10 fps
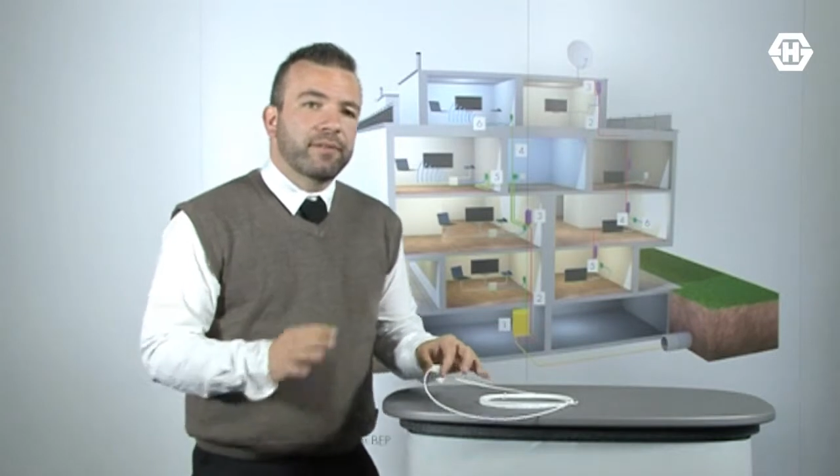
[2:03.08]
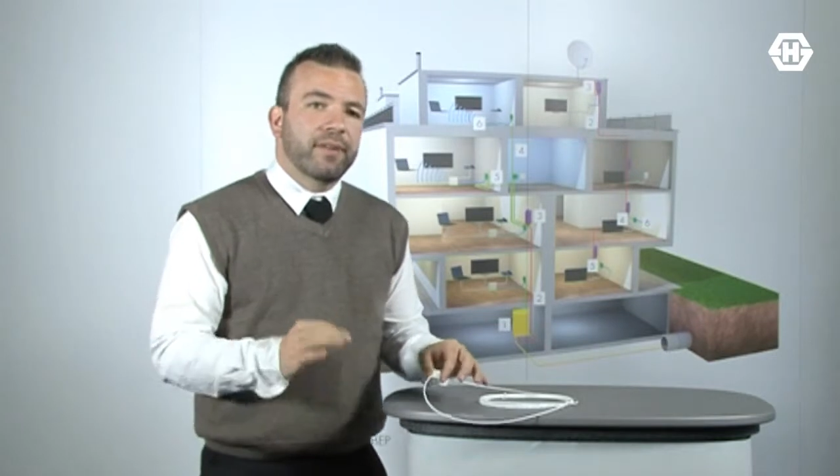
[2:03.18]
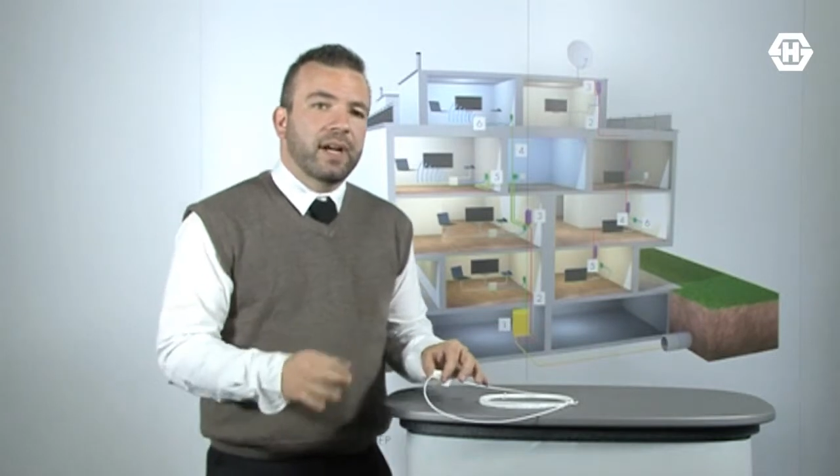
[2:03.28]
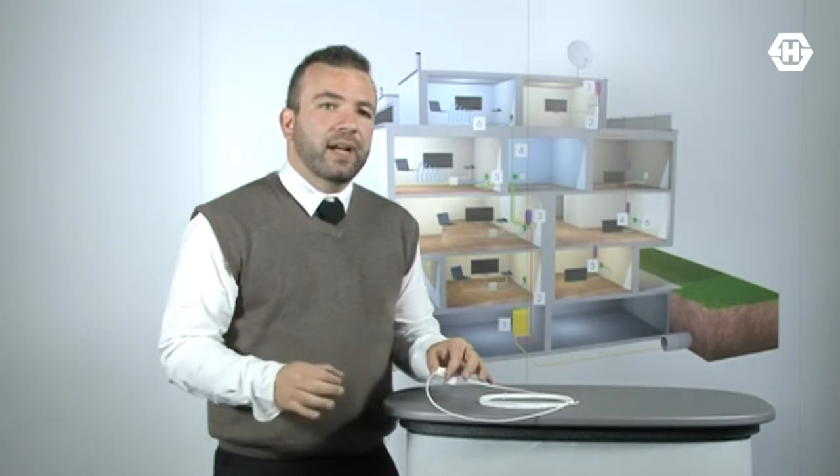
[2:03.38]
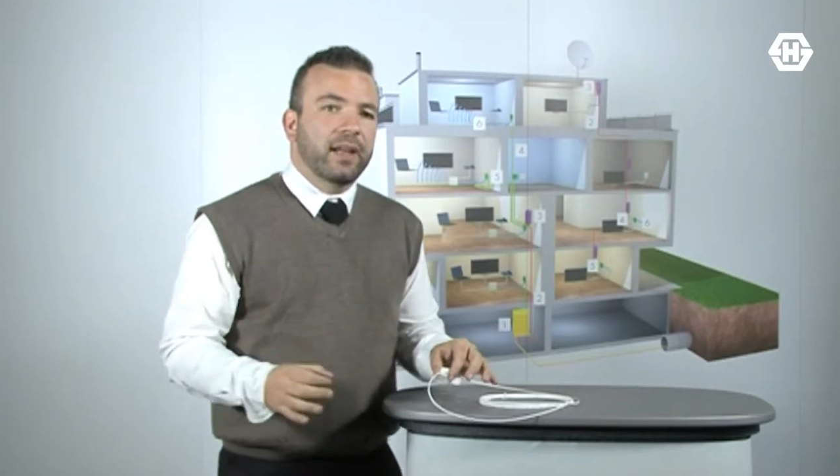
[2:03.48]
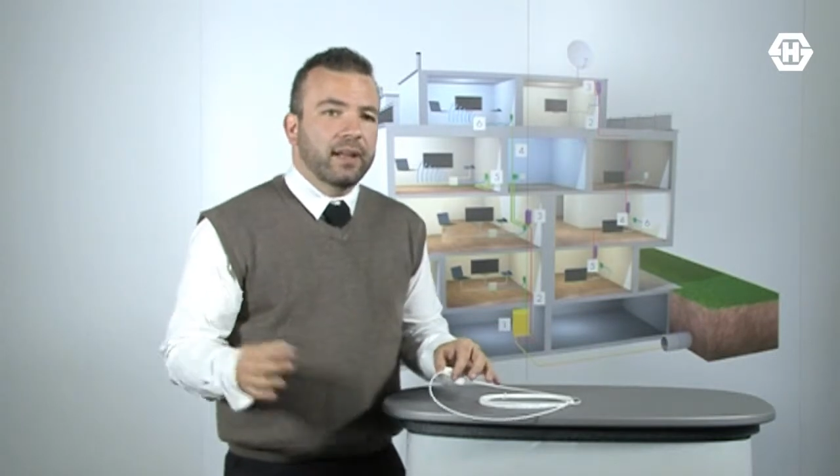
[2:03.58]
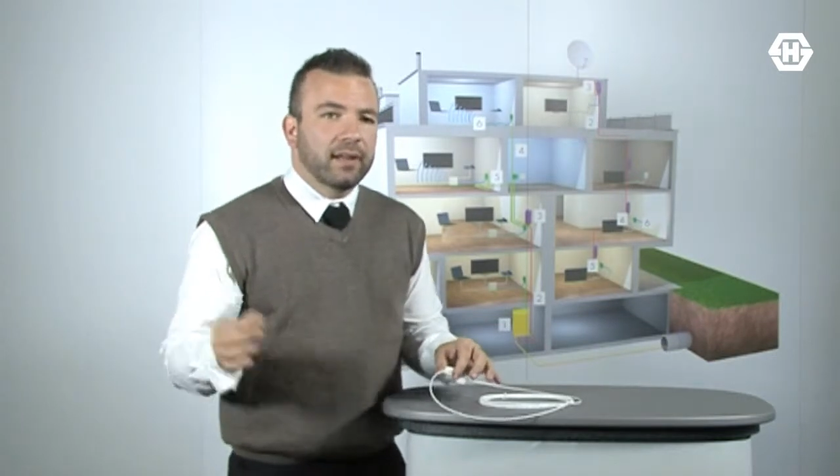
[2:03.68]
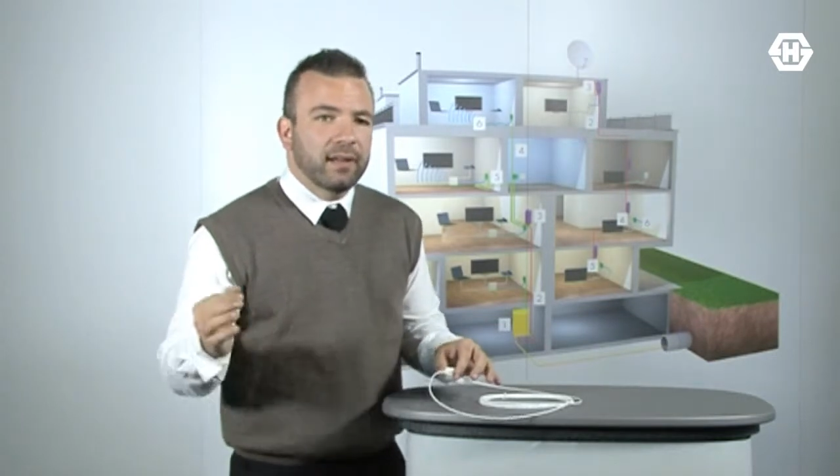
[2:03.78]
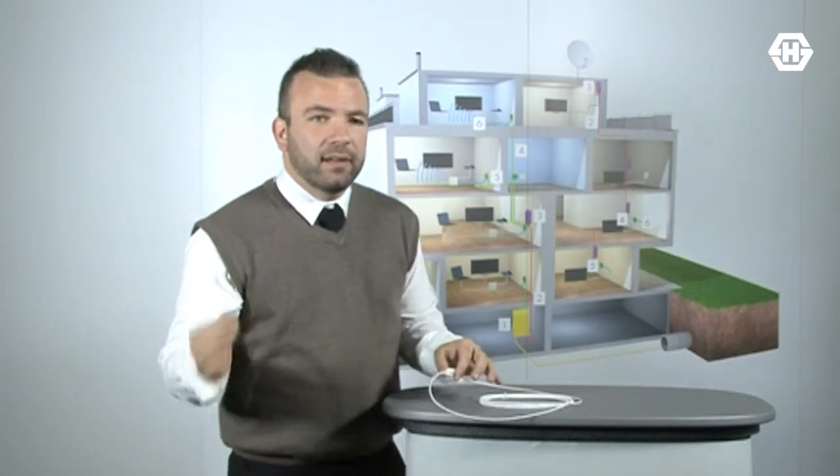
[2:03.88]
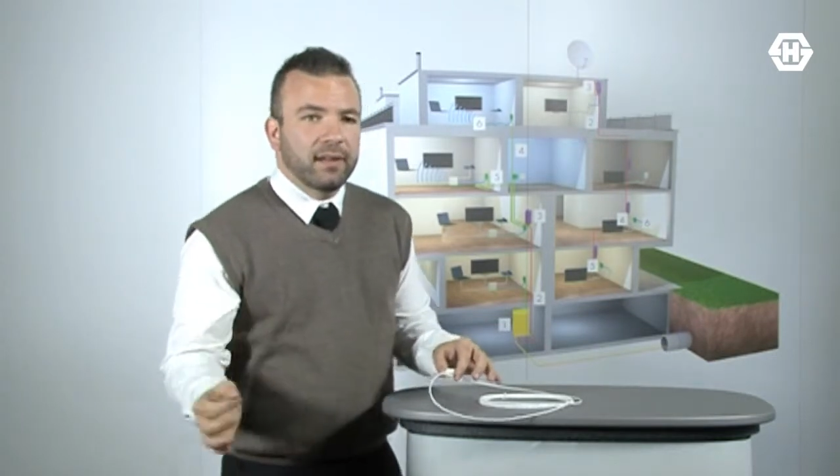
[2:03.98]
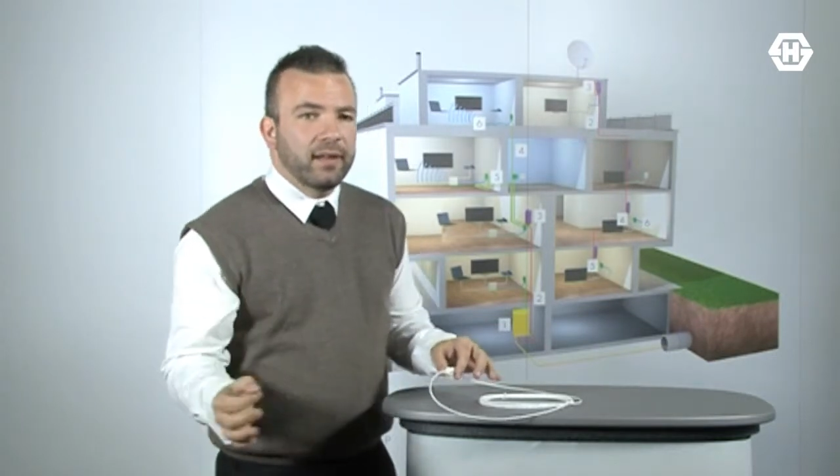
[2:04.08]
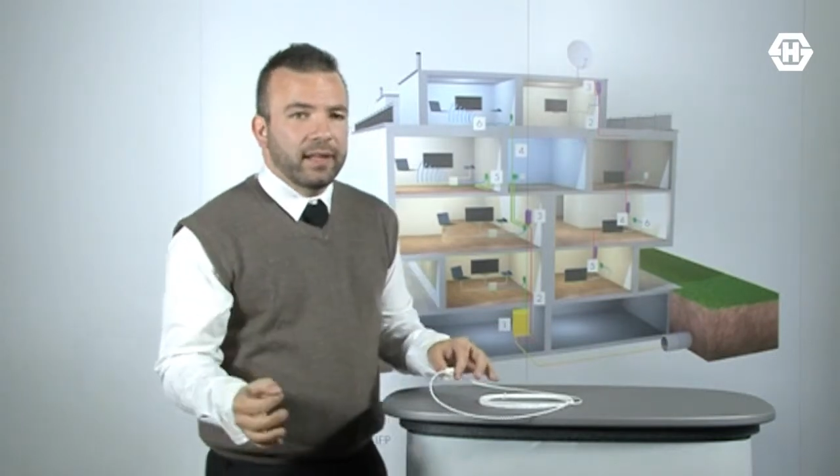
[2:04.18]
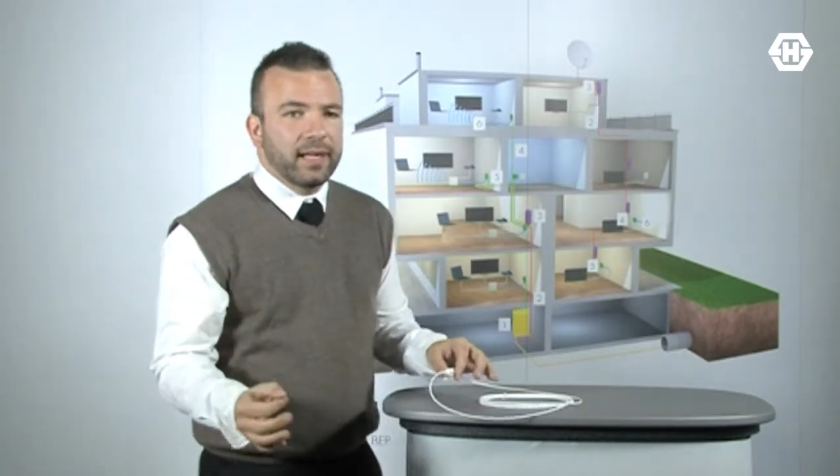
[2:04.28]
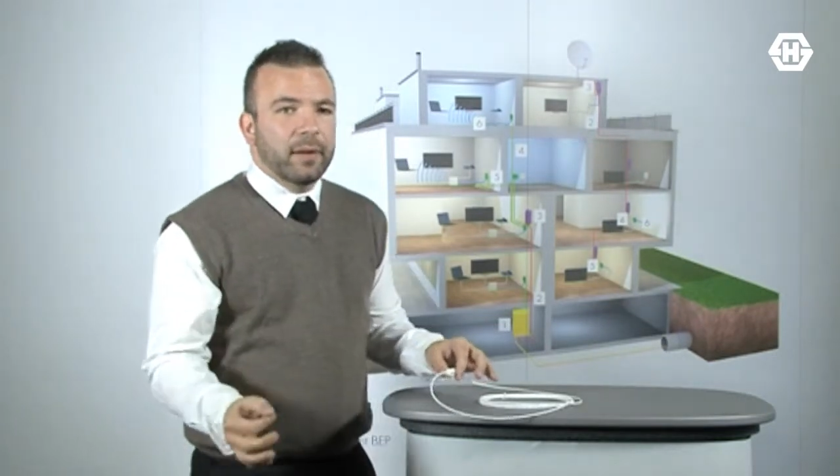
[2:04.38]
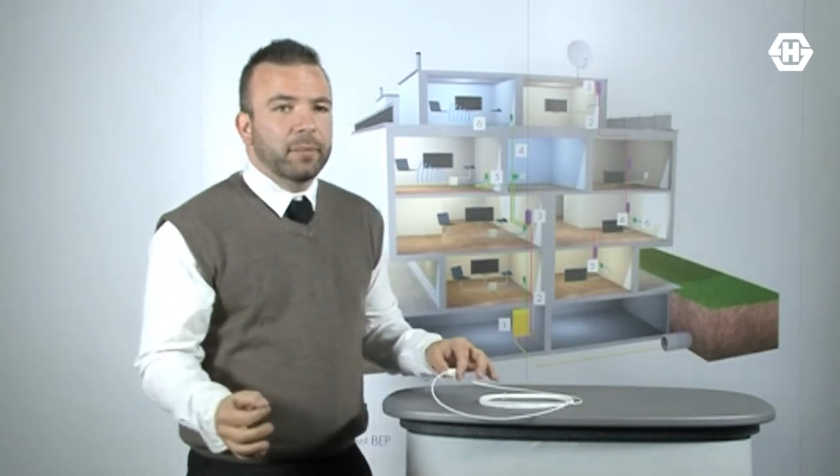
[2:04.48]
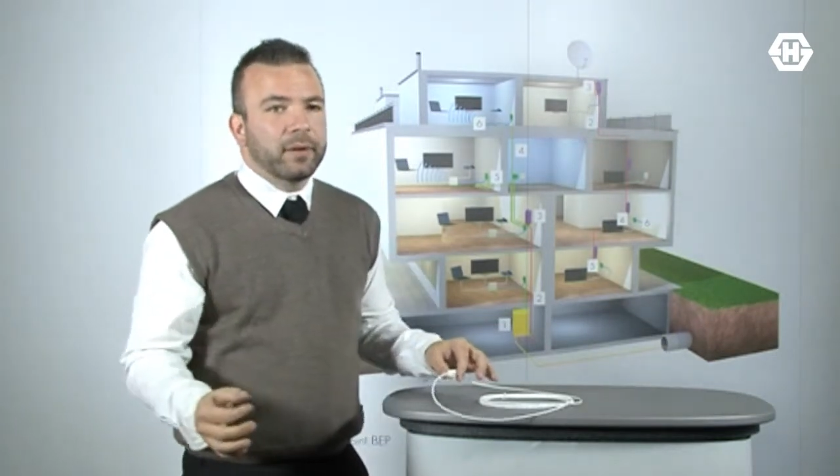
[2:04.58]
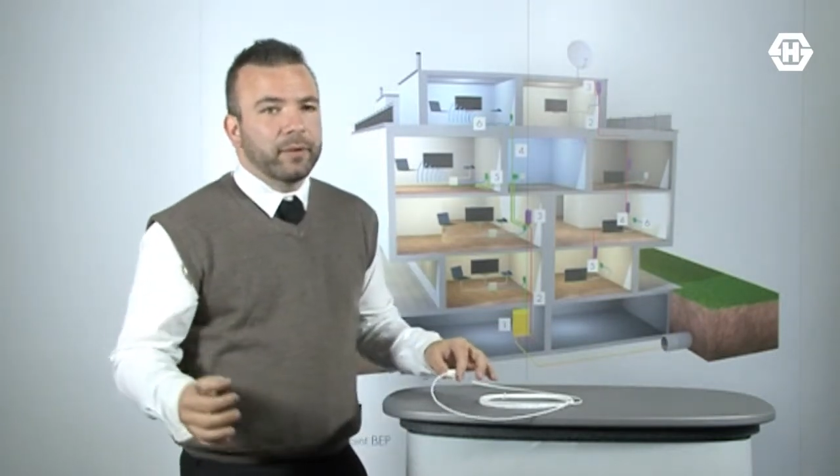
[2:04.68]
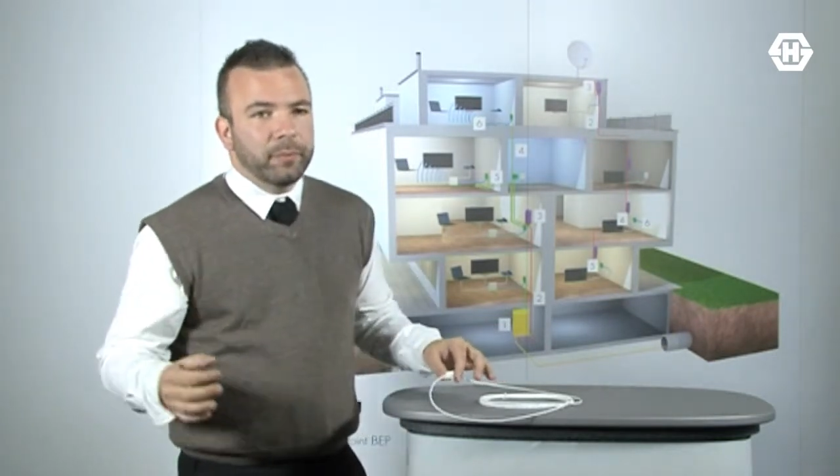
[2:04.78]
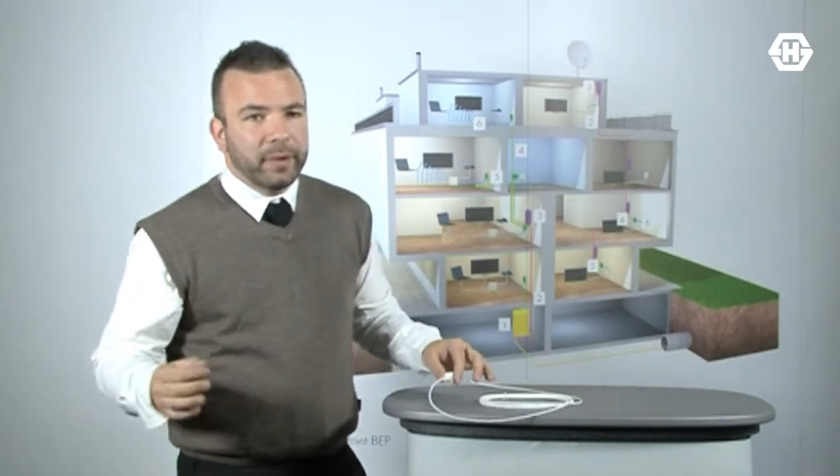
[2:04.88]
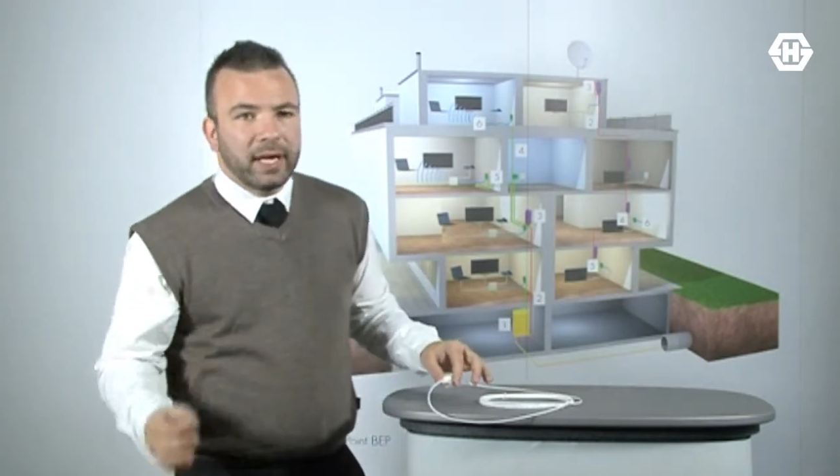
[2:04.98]
to find the
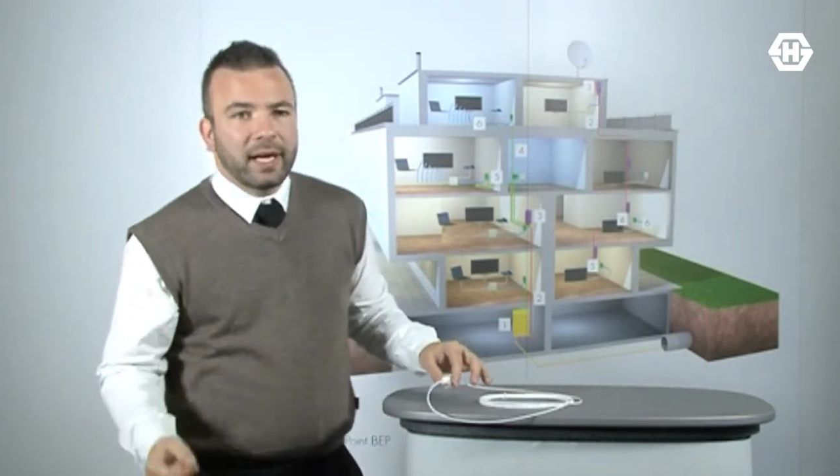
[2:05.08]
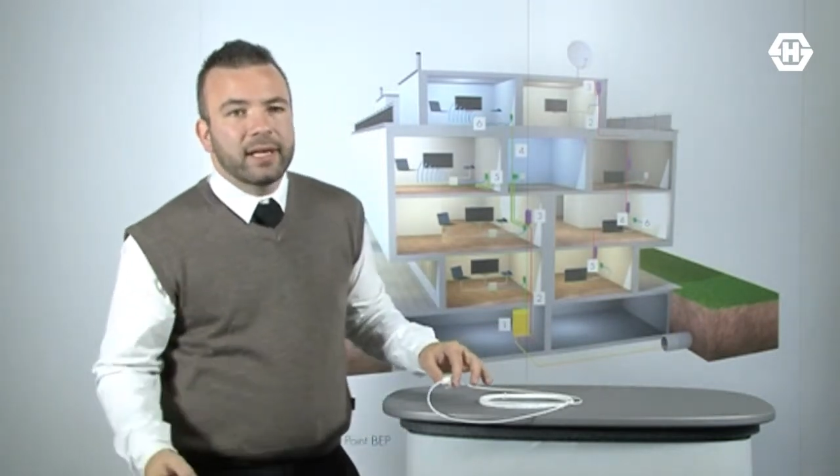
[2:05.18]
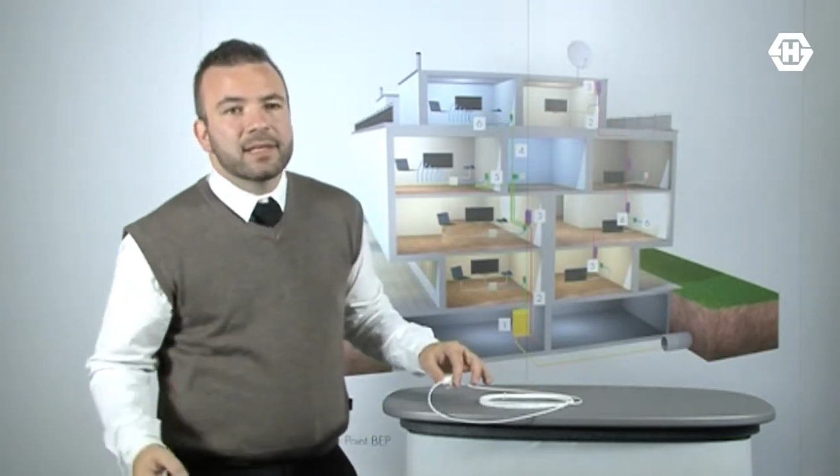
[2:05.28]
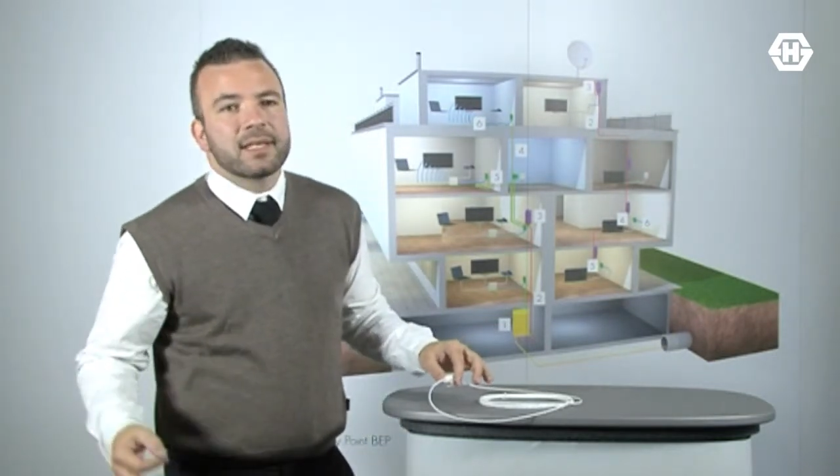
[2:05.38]
adapter behind